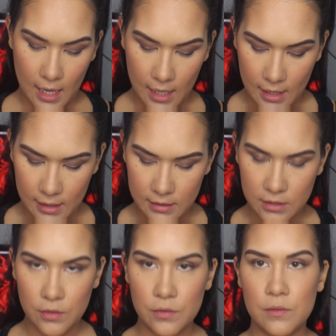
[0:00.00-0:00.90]
and
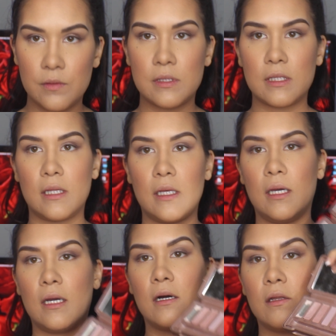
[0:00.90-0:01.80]
use
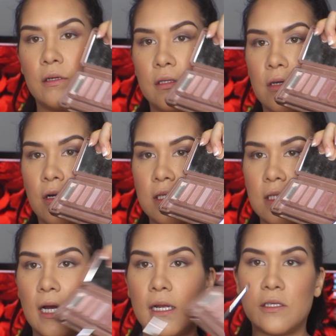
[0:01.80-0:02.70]
the color Dark
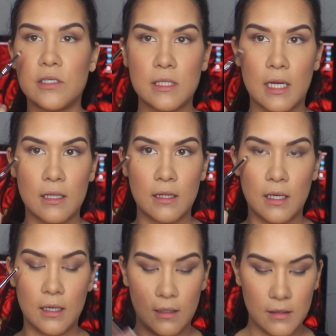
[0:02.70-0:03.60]
Side just on
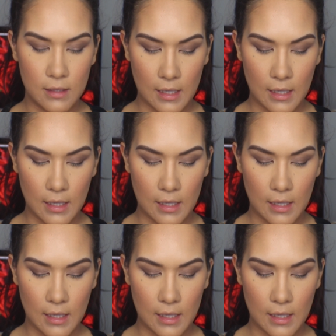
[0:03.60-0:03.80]
the